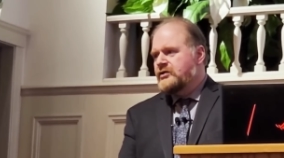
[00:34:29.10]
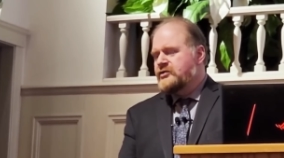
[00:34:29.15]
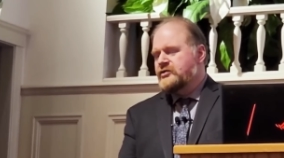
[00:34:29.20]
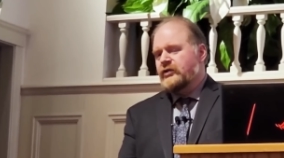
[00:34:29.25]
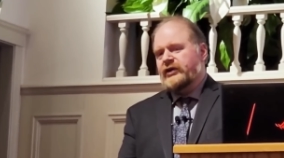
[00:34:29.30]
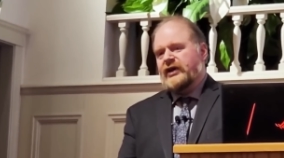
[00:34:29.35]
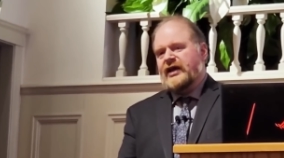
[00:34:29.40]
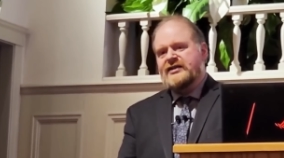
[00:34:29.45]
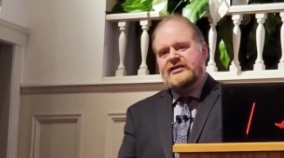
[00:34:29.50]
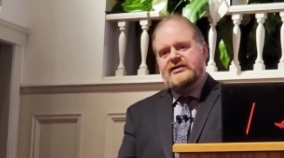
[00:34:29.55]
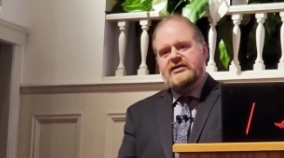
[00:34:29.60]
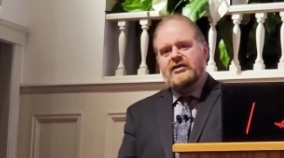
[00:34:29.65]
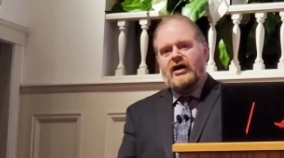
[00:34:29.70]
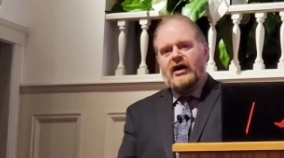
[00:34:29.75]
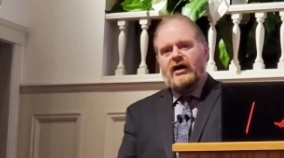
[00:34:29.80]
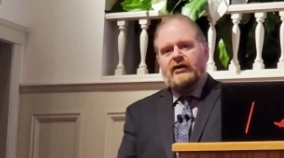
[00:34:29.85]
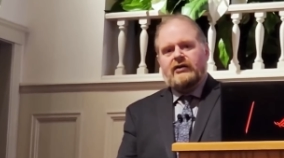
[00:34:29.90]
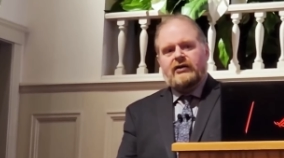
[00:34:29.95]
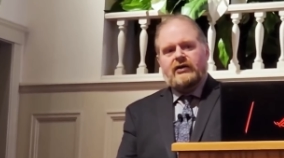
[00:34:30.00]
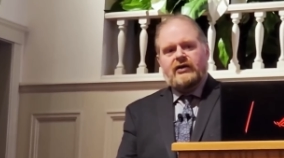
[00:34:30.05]
So let's
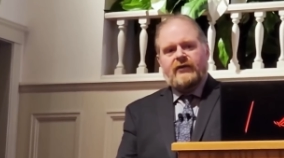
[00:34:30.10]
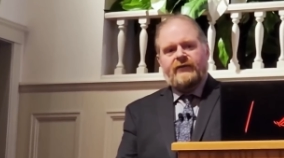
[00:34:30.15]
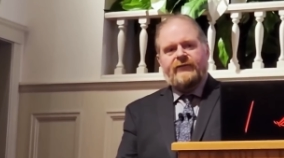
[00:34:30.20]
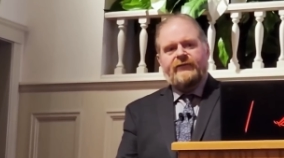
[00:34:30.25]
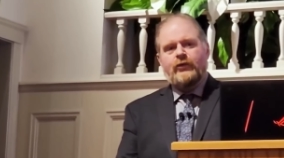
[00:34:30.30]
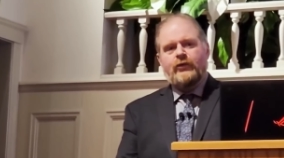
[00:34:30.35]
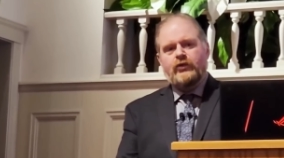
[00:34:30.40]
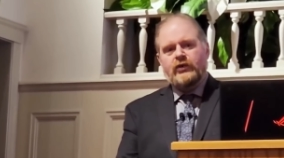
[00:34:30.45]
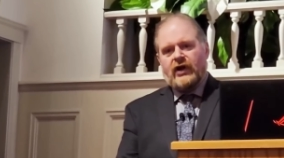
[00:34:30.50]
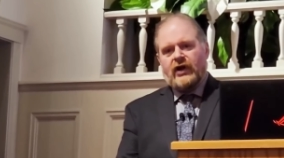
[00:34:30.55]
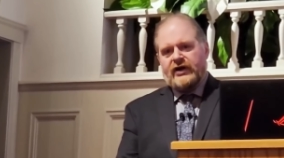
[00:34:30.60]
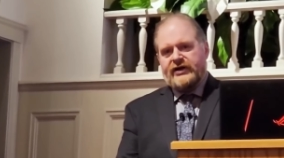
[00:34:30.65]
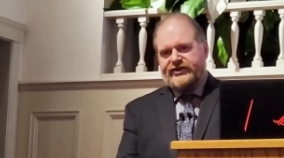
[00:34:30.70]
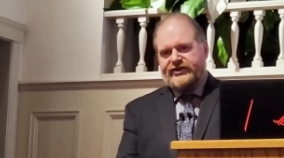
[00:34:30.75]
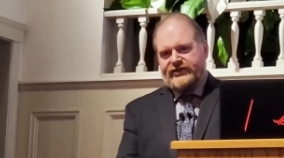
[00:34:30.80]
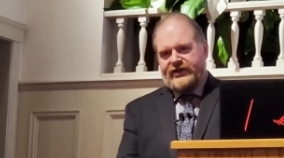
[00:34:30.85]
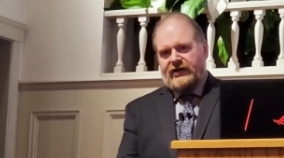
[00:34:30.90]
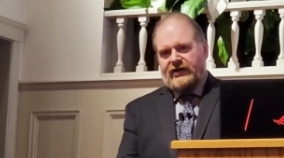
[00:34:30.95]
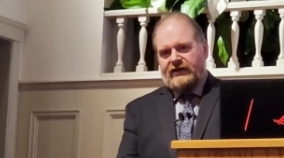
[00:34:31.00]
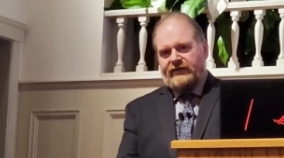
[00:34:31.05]
not fool
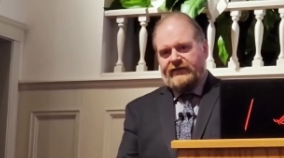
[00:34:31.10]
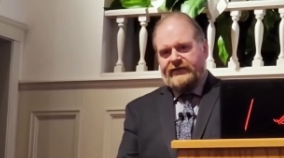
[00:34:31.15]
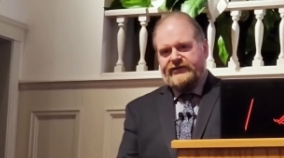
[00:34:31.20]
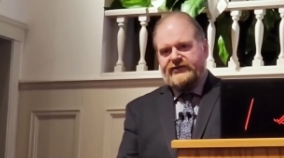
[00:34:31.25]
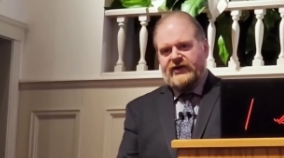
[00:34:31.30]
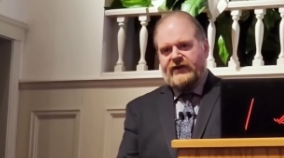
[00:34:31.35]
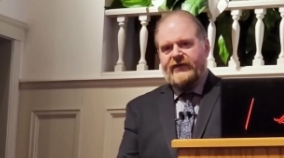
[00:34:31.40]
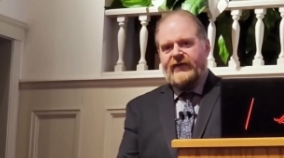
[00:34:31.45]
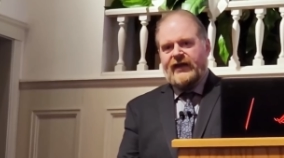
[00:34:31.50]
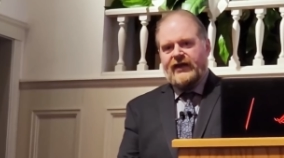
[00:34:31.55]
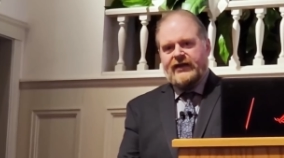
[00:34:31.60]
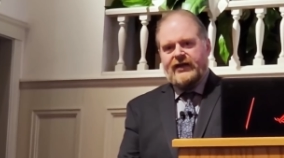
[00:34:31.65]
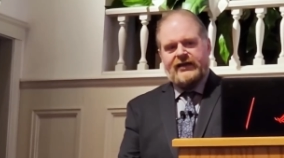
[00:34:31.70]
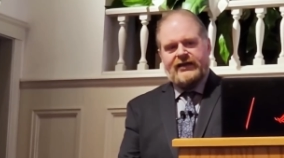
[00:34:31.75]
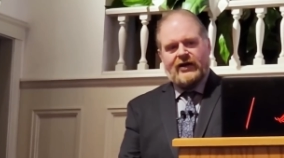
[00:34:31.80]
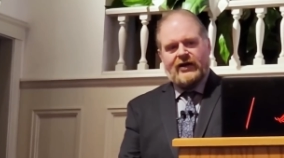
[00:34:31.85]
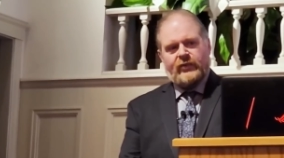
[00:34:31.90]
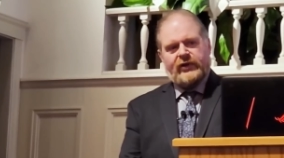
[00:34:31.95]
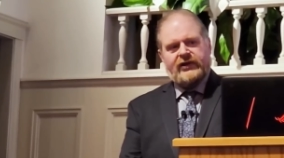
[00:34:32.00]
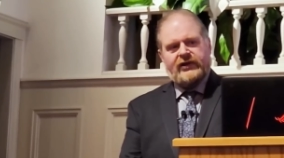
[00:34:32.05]
ourselves to
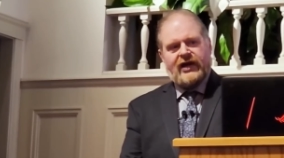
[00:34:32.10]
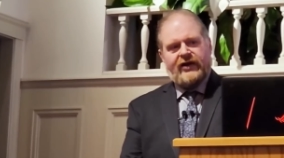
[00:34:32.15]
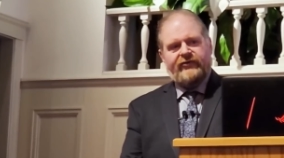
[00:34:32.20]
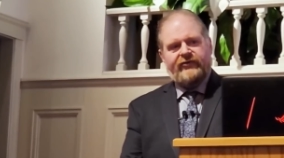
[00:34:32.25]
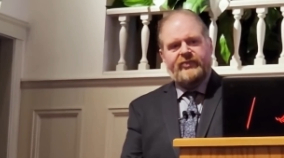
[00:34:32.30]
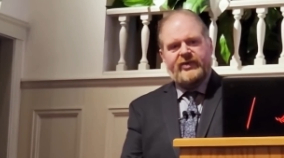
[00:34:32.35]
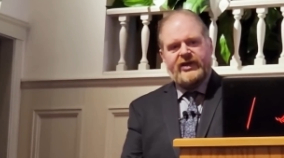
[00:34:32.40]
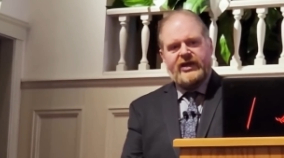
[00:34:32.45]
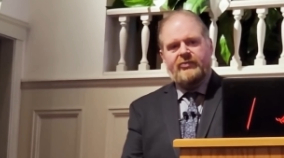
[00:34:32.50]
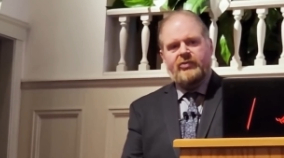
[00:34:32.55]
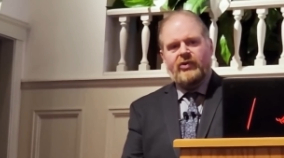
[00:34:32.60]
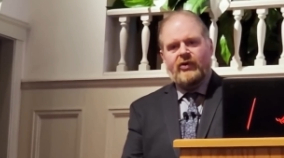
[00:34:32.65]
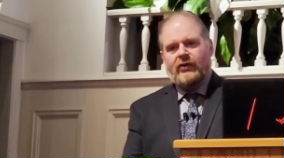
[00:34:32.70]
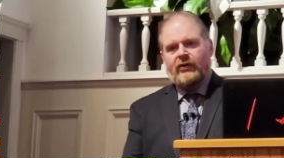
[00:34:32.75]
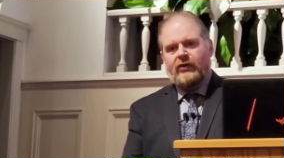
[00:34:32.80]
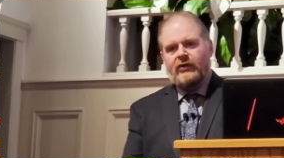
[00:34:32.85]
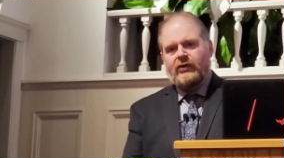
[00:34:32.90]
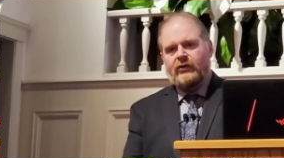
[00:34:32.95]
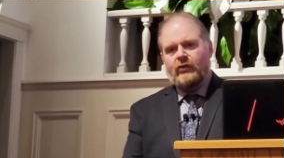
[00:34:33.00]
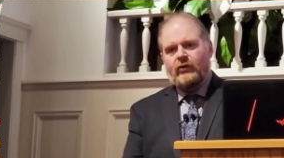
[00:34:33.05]
thinking that we love
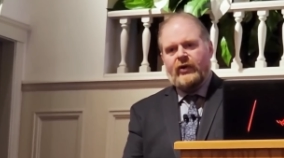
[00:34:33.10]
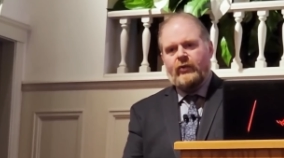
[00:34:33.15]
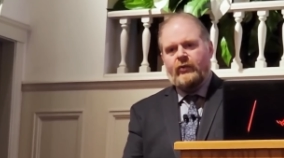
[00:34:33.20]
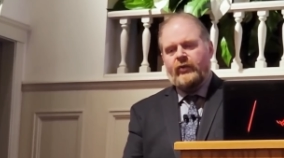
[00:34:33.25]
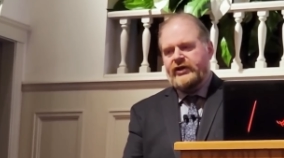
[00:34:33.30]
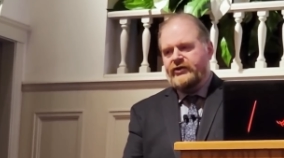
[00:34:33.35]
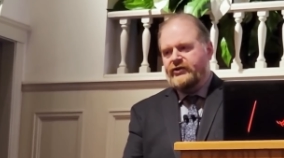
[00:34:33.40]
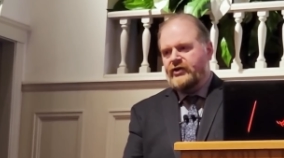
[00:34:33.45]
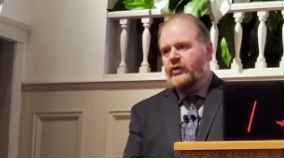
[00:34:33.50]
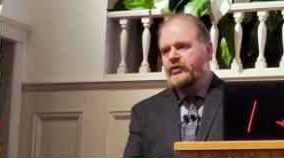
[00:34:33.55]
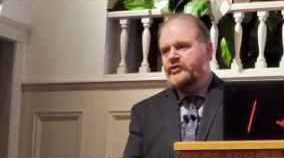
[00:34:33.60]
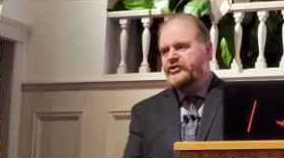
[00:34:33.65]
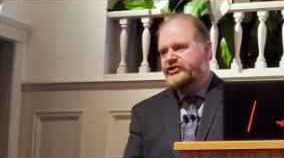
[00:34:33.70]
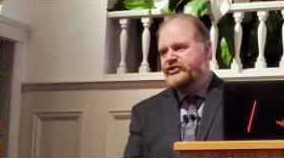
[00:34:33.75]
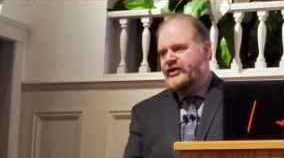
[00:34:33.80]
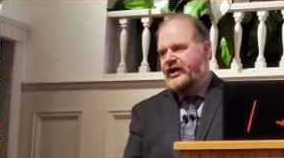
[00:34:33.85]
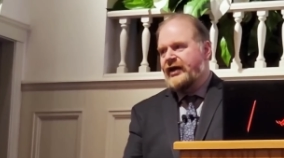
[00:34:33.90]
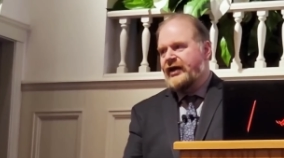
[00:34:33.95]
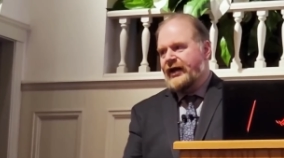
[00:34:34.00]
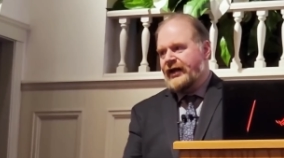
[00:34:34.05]
people when we don't
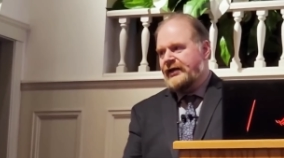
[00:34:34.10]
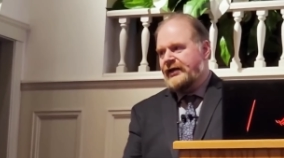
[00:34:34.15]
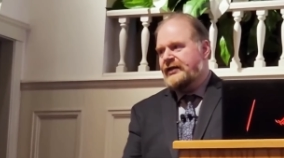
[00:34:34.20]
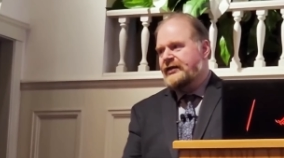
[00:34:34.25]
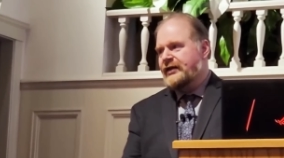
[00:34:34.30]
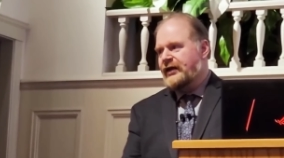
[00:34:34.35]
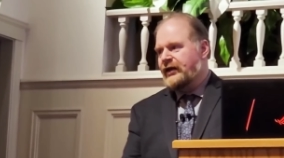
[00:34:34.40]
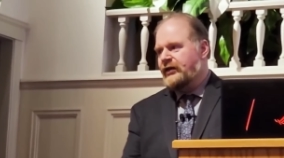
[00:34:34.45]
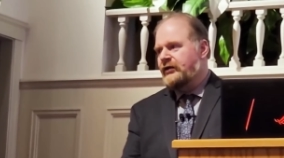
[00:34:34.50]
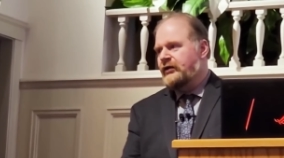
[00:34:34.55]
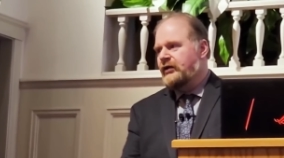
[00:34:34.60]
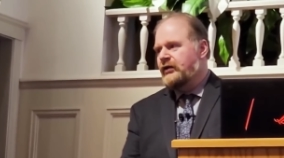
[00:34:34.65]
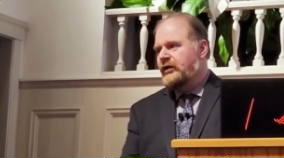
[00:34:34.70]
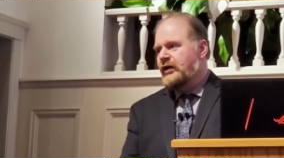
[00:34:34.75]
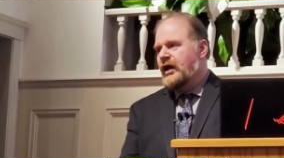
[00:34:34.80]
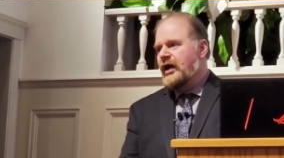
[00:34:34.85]
say anything